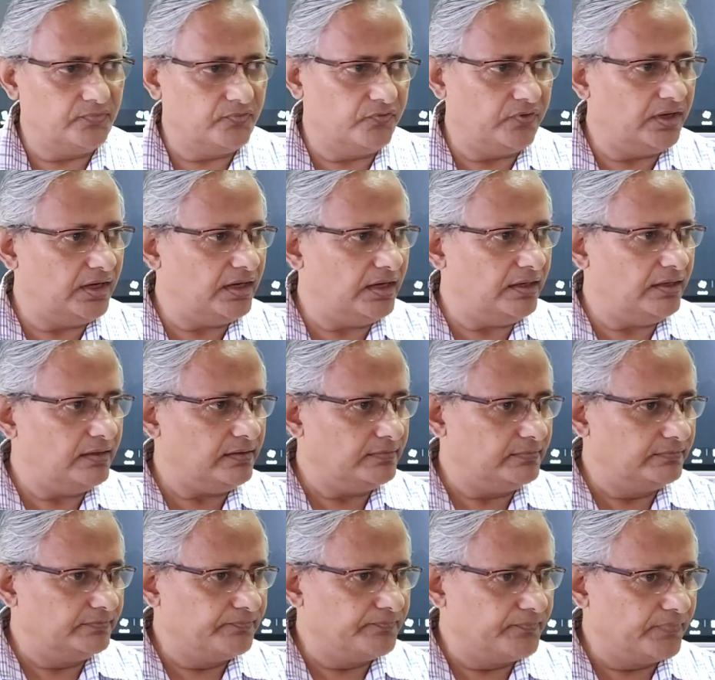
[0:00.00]
Very clear,
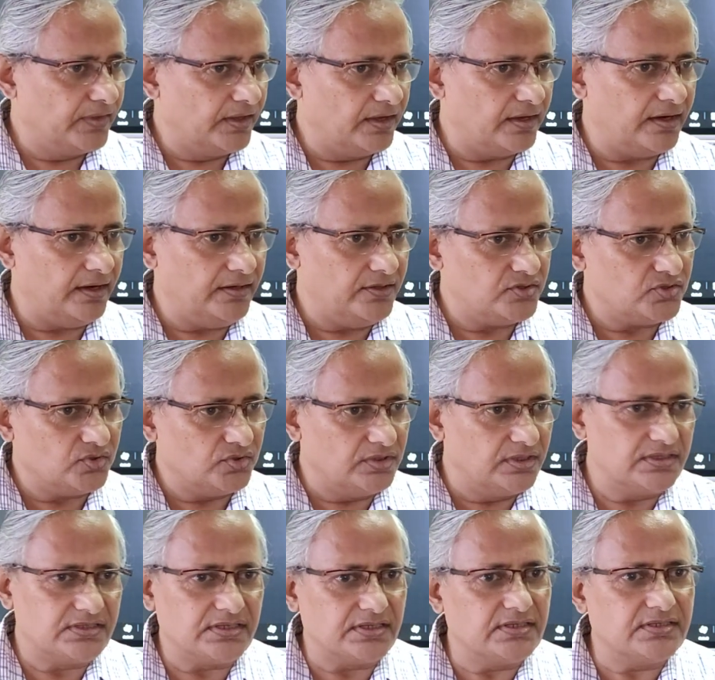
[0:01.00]
right? So
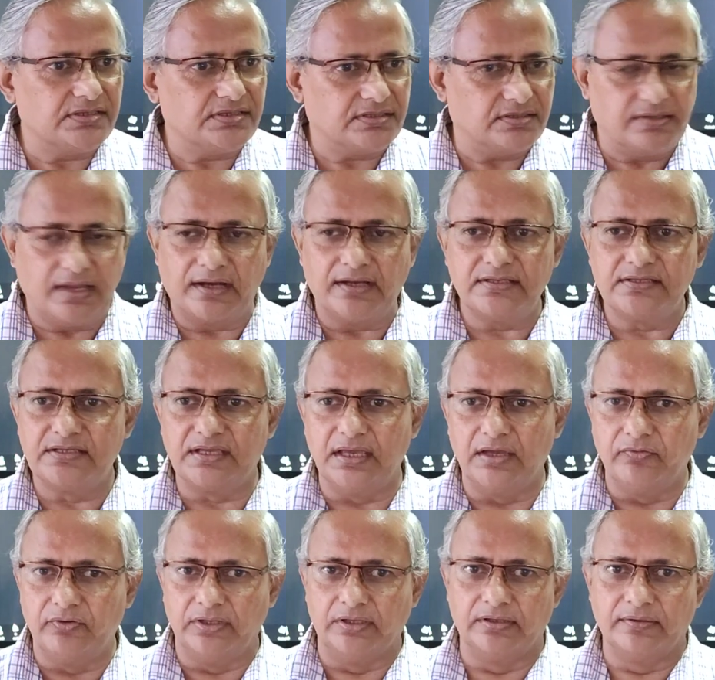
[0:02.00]
that is
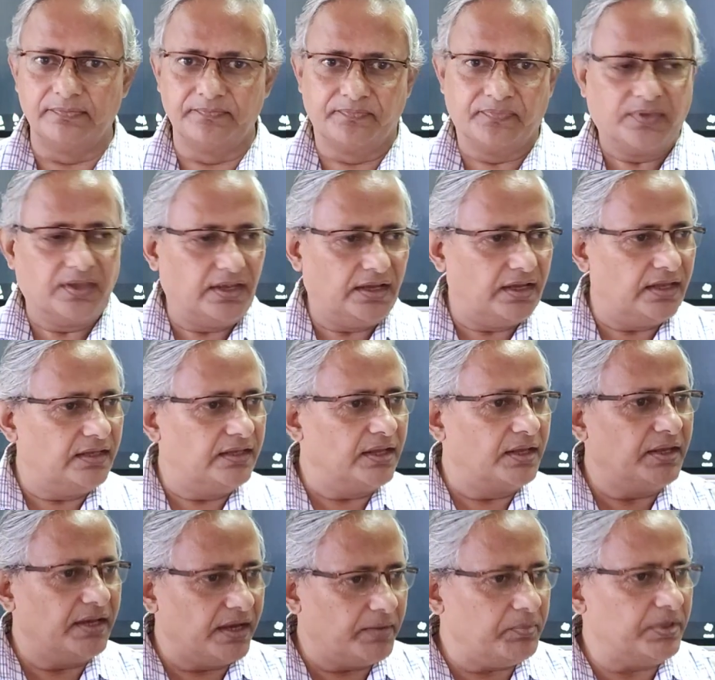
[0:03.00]
given in the
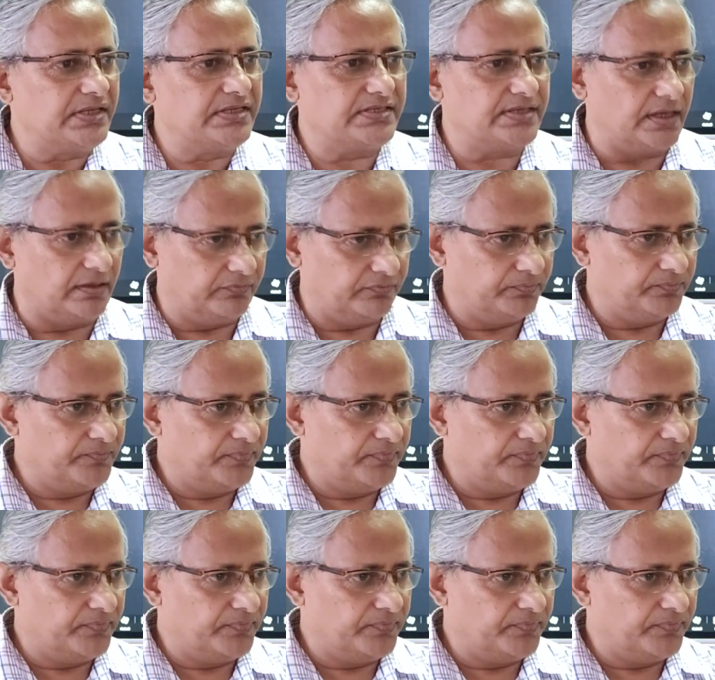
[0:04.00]
name itself.